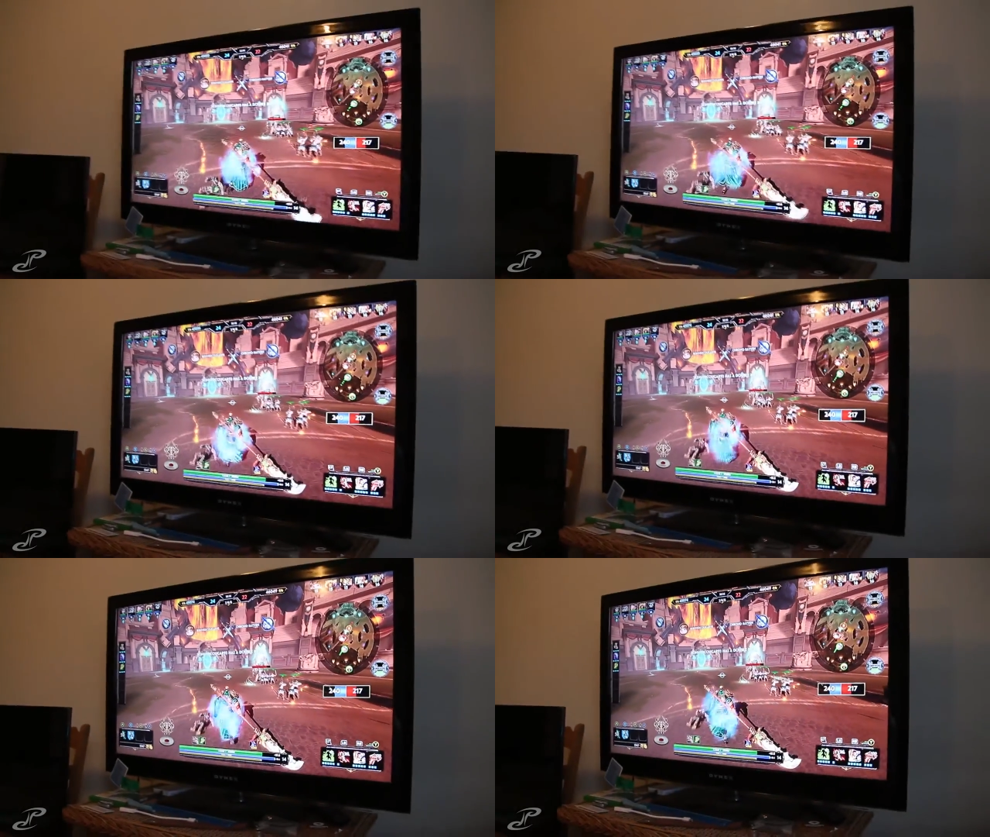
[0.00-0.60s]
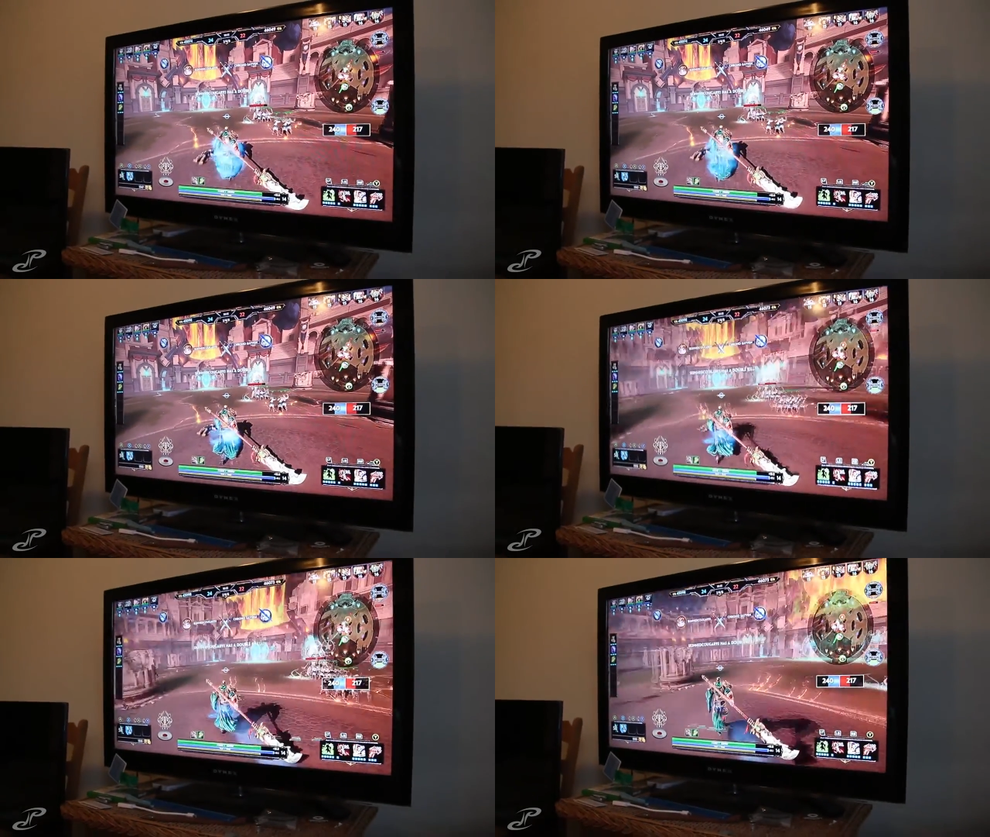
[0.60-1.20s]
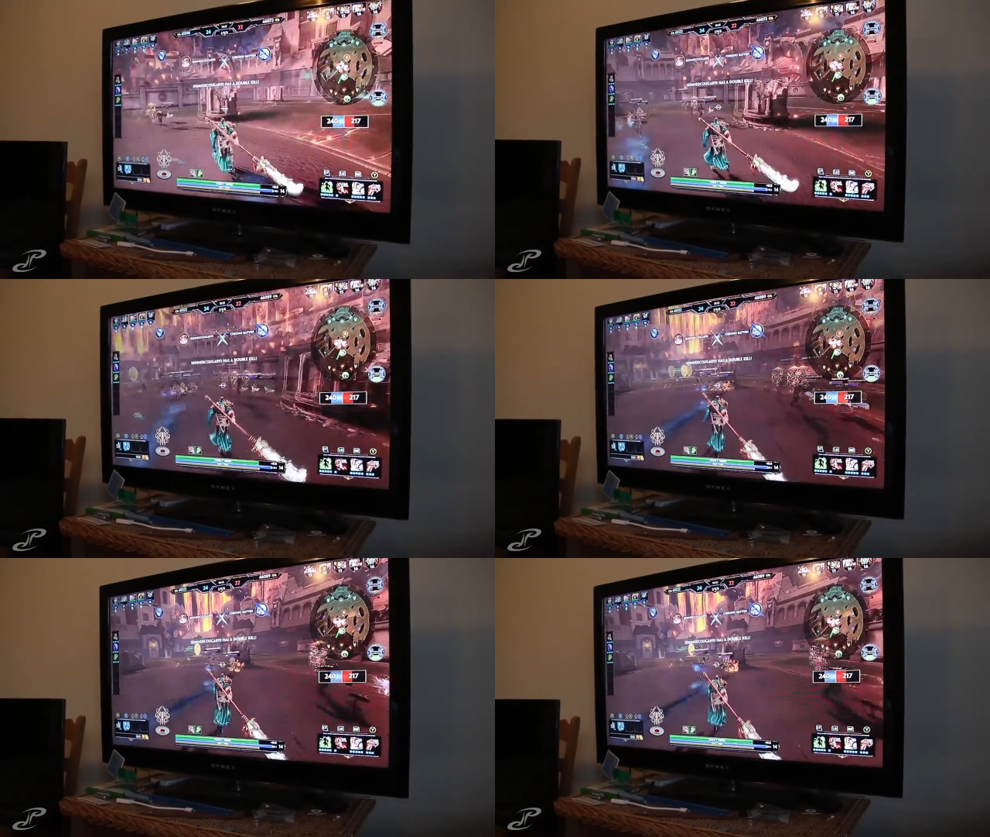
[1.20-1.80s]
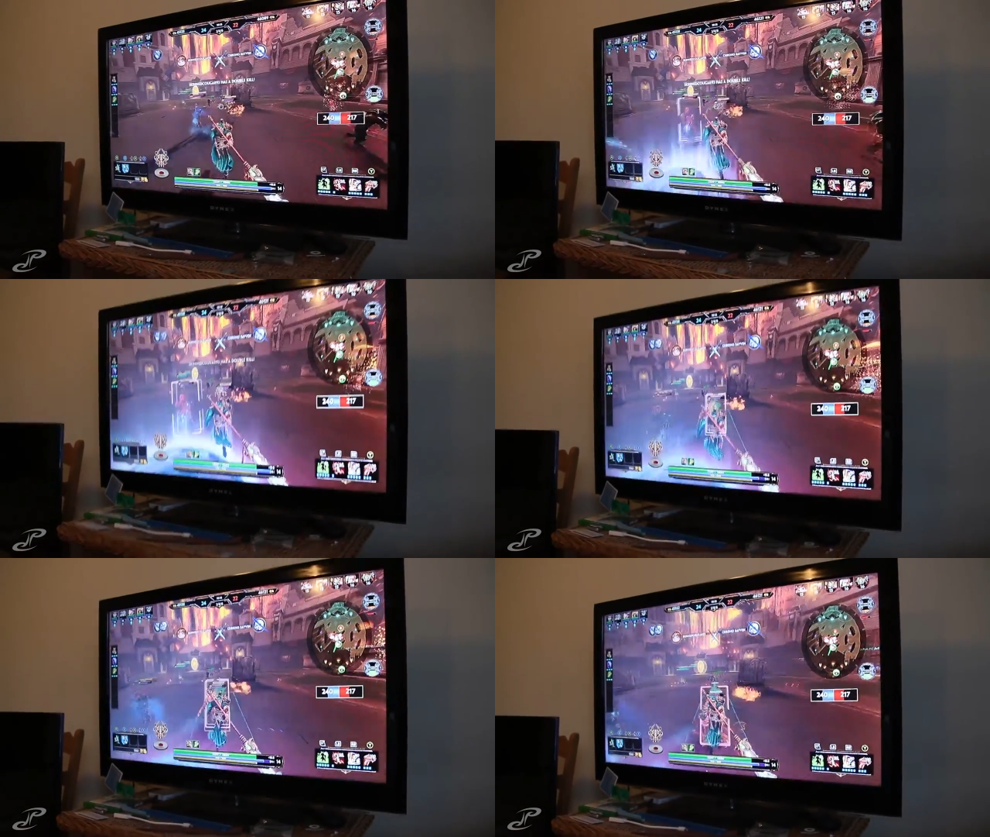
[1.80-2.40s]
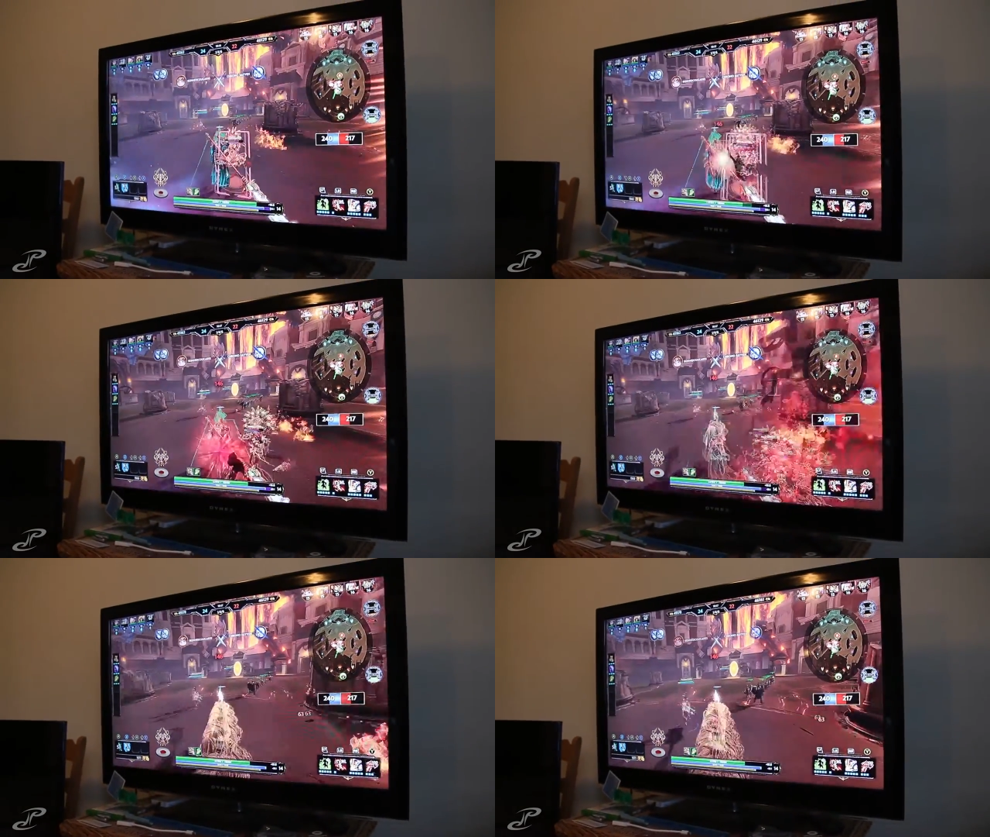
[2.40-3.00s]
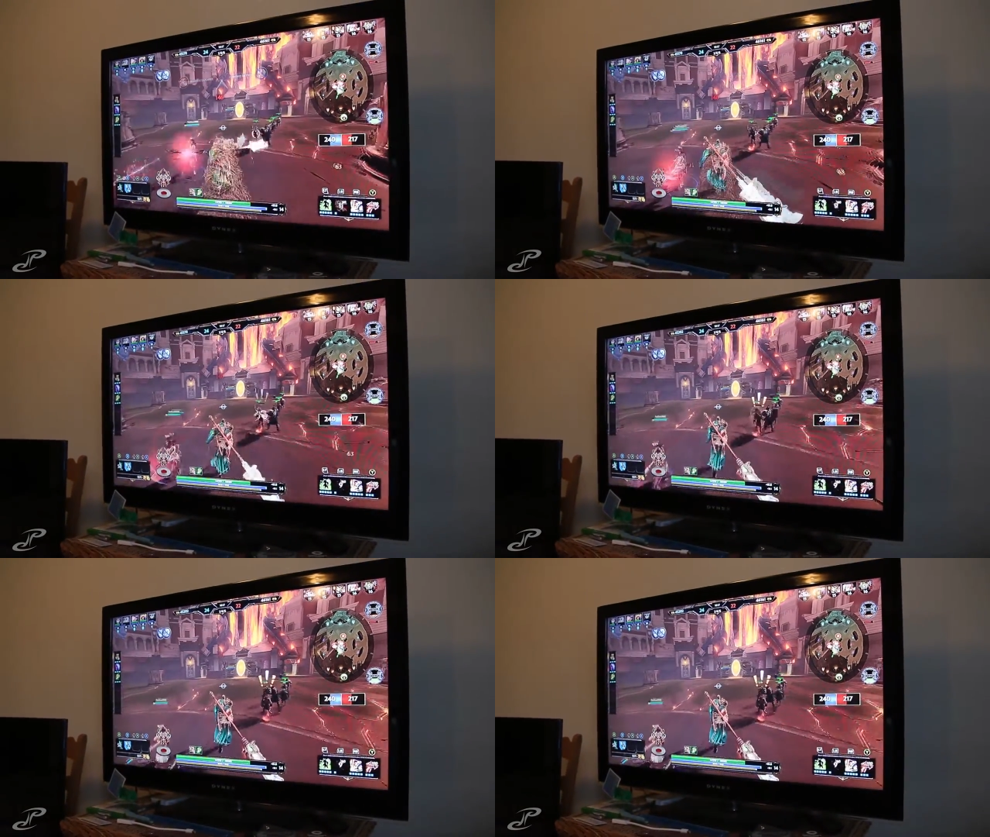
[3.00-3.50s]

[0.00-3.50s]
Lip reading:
(no speaker visible)